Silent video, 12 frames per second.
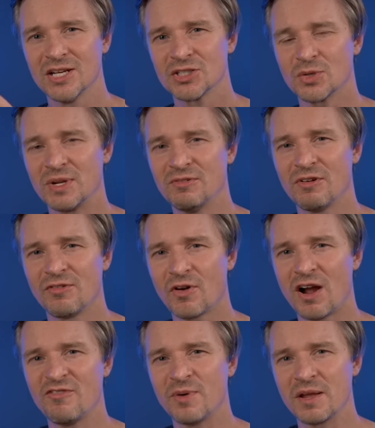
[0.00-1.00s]
So even if you're
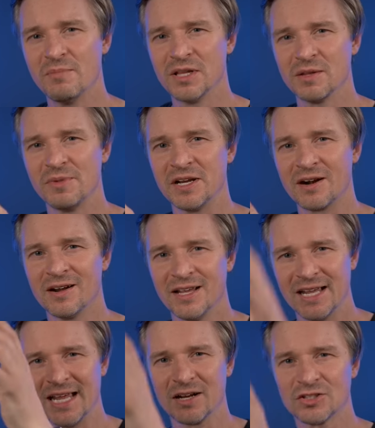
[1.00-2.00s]
off by a millimeter,
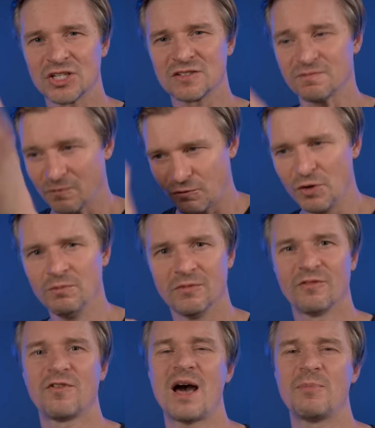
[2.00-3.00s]
it'll just
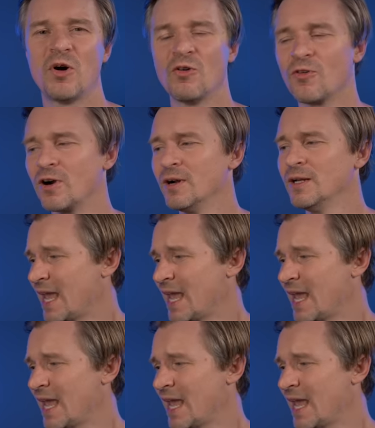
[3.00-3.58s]
flop over.